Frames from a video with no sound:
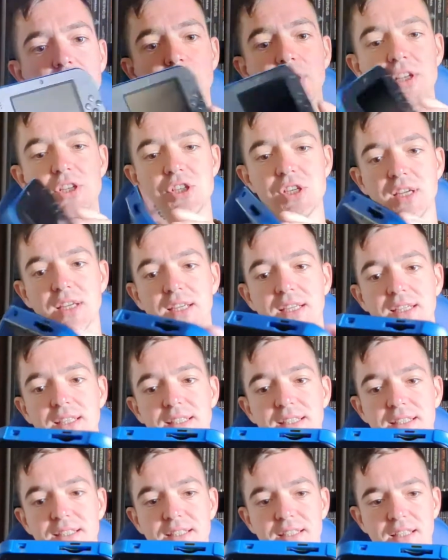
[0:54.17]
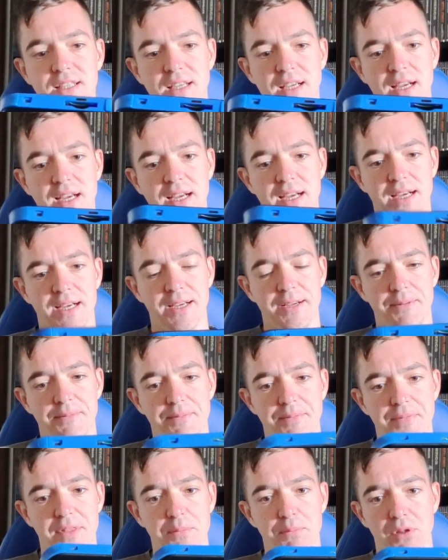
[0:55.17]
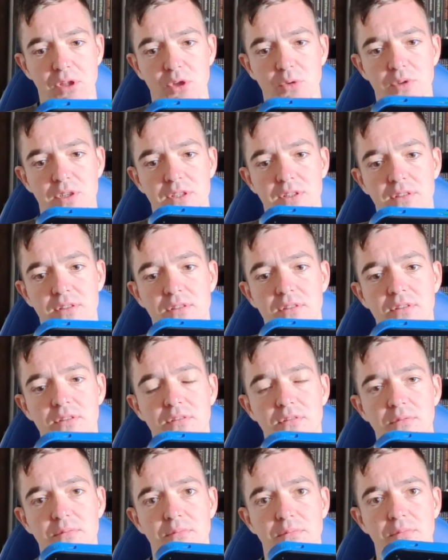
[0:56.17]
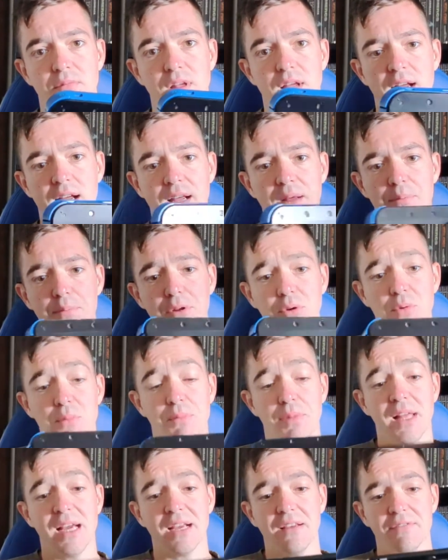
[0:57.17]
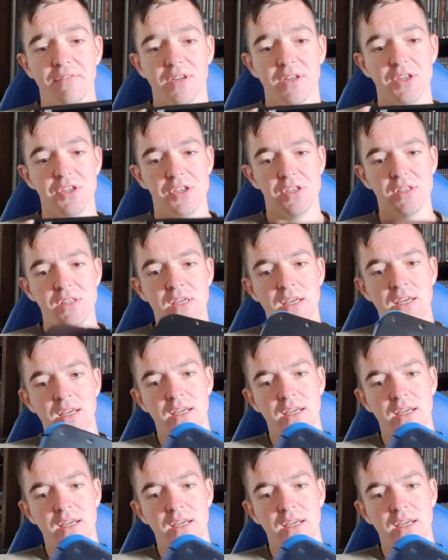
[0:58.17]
which is the blue and black version.